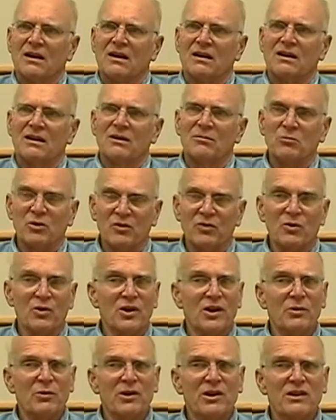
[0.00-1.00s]
Uh, before
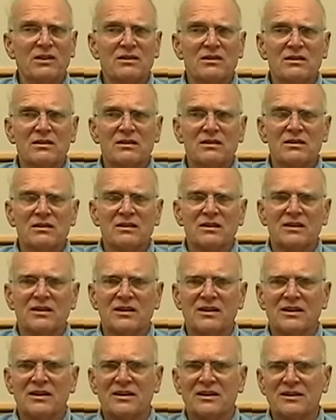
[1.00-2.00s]
I went? Yeah.
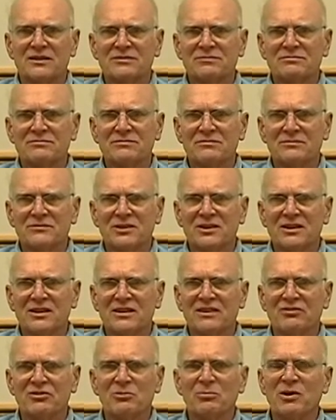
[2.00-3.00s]
Um, well,
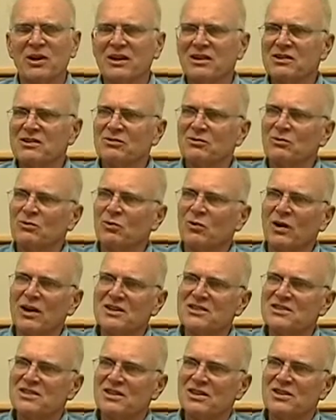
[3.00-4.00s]
everybody
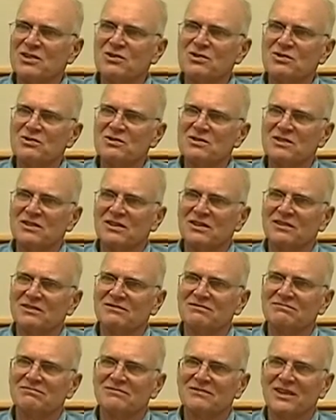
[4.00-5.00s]
watched the news
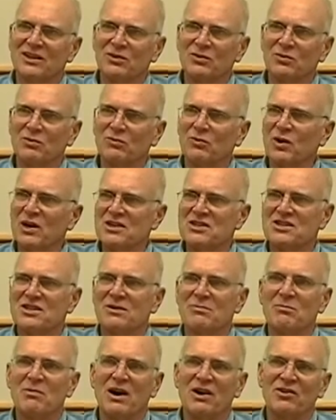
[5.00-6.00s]
and, and watched the
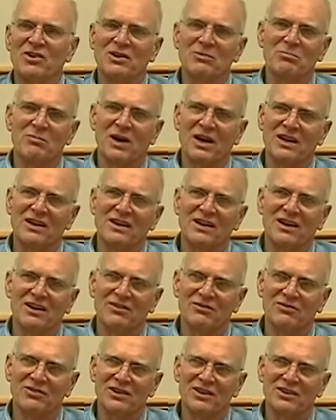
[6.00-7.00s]
body, body
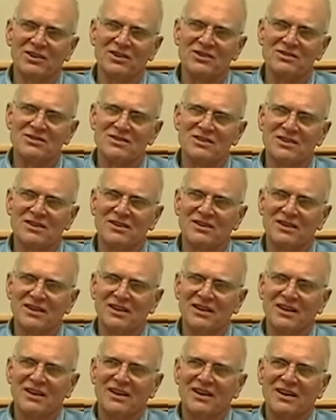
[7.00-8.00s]
count figures and
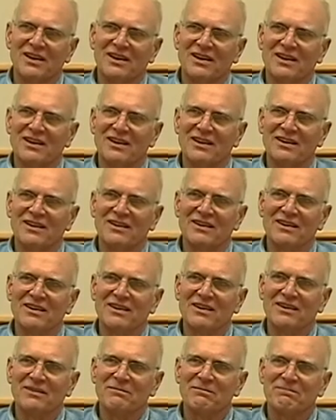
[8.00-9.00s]
and
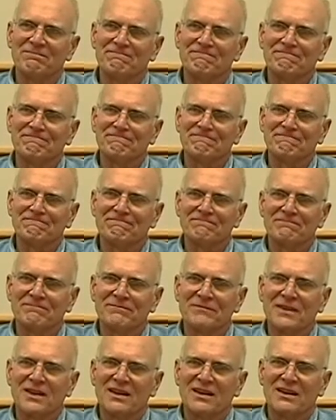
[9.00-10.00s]
uh,
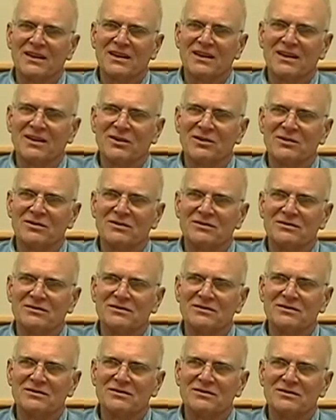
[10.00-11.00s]
Did you know
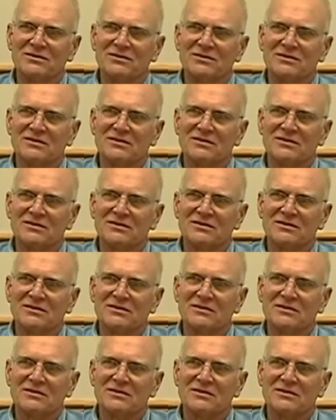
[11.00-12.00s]
anybody had, uh, had
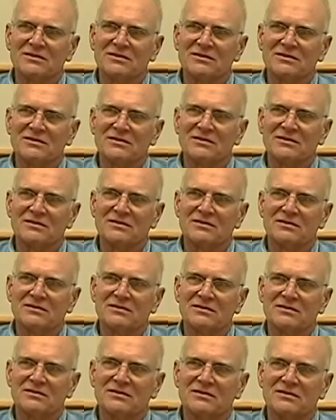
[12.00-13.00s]
already gone to
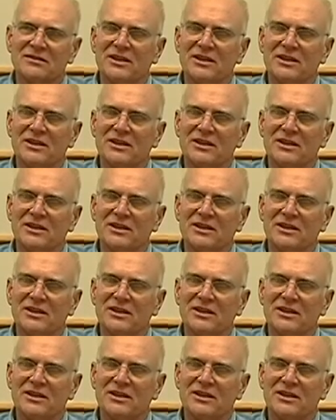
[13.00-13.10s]
Vietnam?